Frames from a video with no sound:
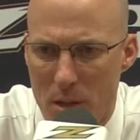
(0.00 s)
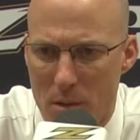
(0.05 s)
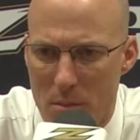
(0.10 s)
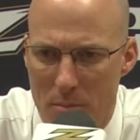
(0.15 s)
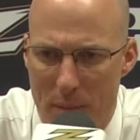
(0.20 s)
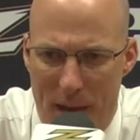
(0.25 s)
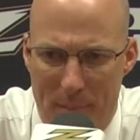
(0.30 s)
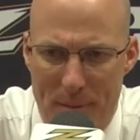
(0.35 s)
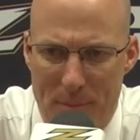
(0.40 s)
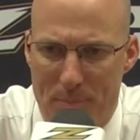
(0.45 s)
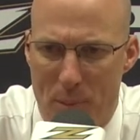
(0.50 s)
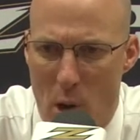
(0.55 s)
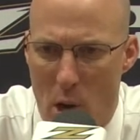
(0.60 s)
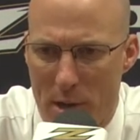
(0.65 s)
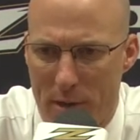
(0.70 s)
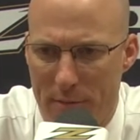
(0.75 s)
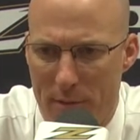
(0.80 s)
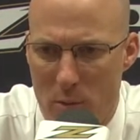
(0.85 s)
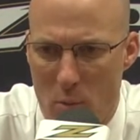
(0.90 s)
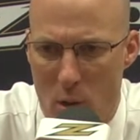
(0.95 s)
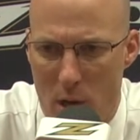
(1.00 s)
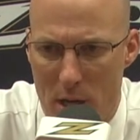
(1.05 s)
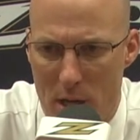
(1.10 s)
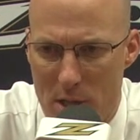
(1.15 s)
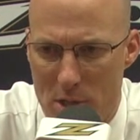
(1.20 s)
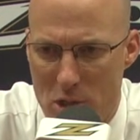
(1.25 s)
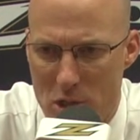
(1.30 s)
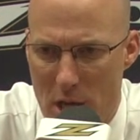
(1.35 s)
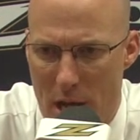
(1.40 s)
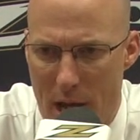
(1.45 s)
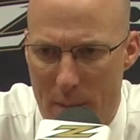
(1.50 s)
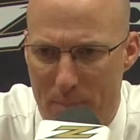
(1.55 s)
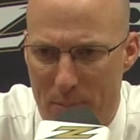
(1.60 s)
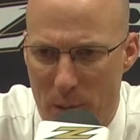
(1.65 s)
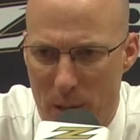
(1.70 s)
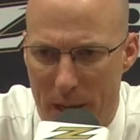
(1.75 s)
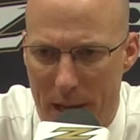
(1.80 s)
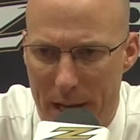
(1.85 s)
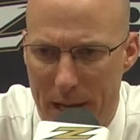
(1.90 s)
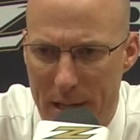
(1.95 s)
Maybe part of it was I
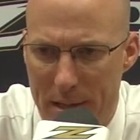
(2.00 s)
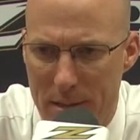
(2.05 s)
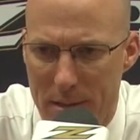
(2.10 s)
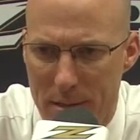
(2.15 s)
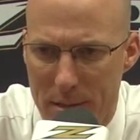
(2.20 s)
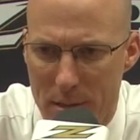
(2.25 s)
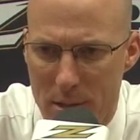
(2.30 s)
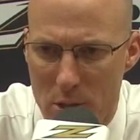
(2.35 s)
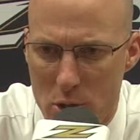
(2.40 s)
played